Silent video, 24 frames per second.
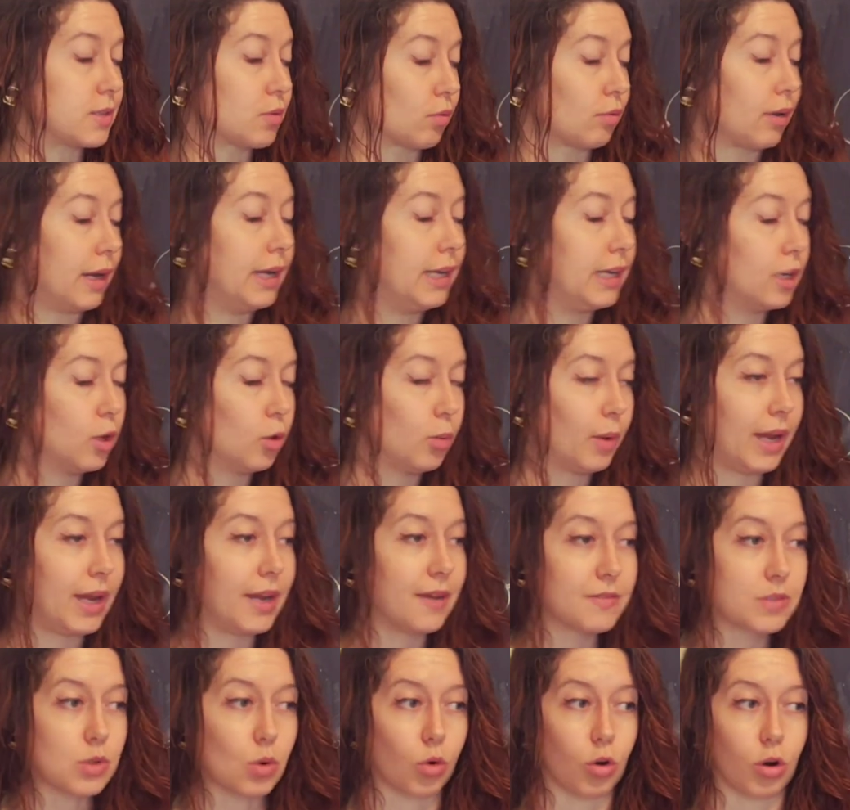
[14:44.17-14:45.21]
radio
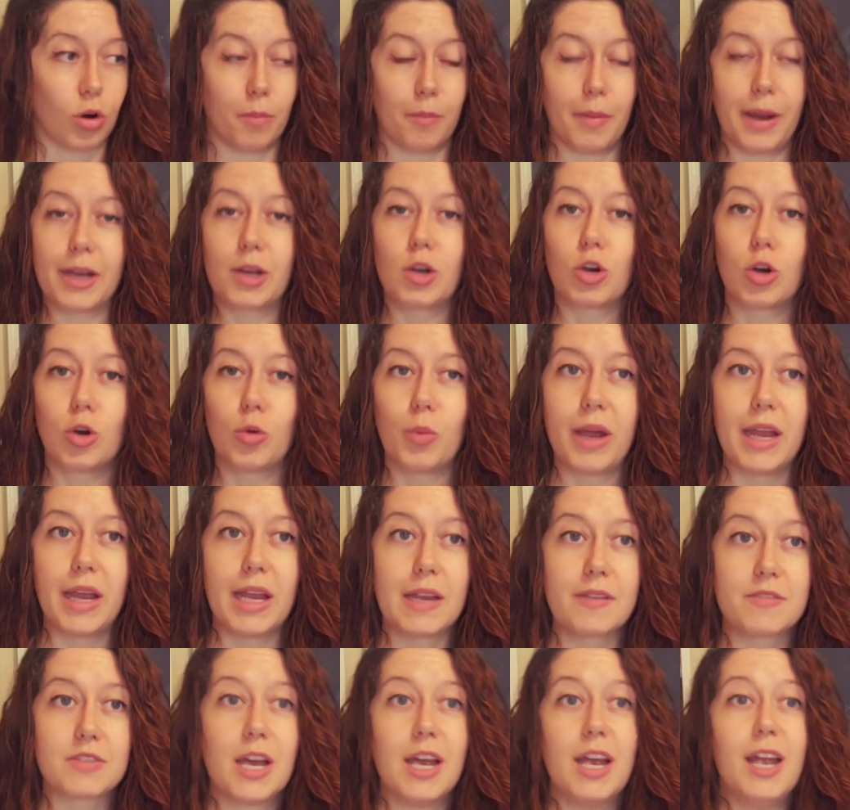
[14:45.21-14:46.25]
waves or
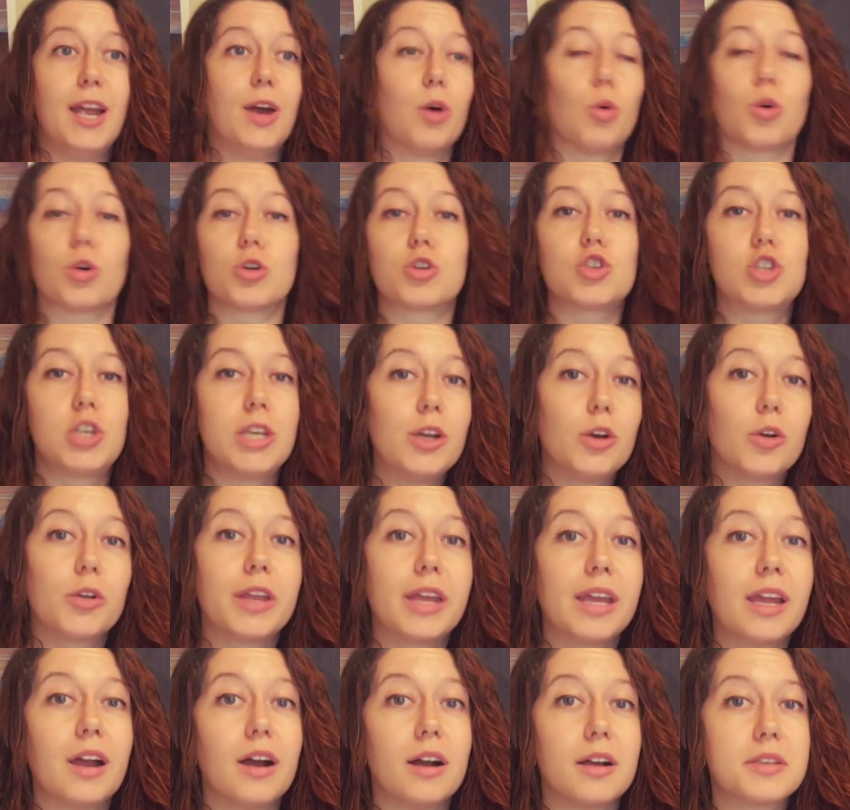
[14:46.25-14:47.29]
microwaves, or shielding
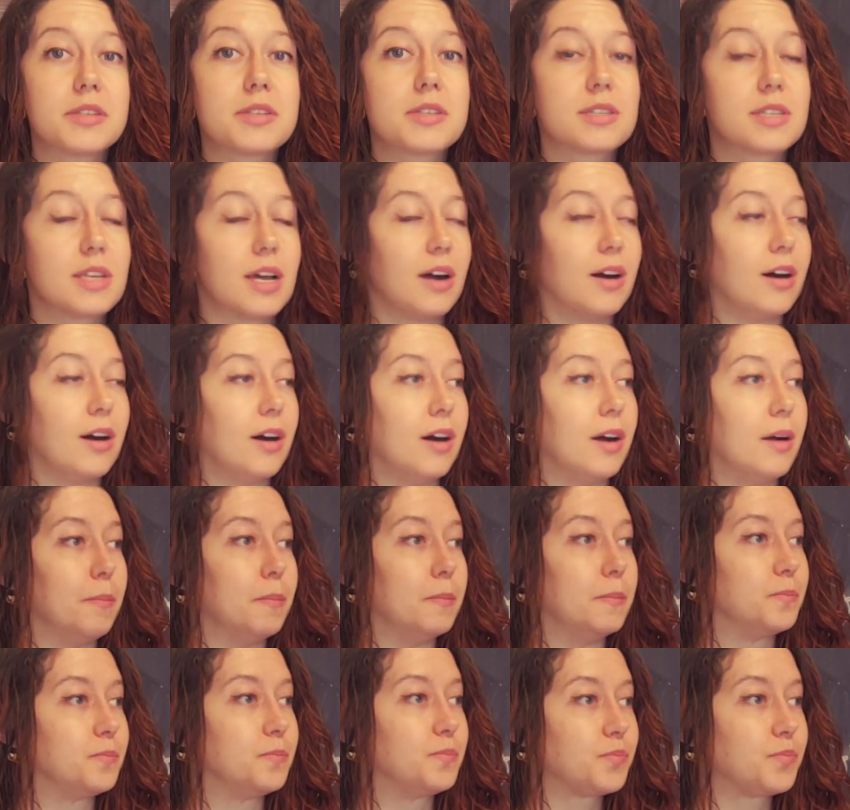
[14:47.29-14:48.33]
us, um,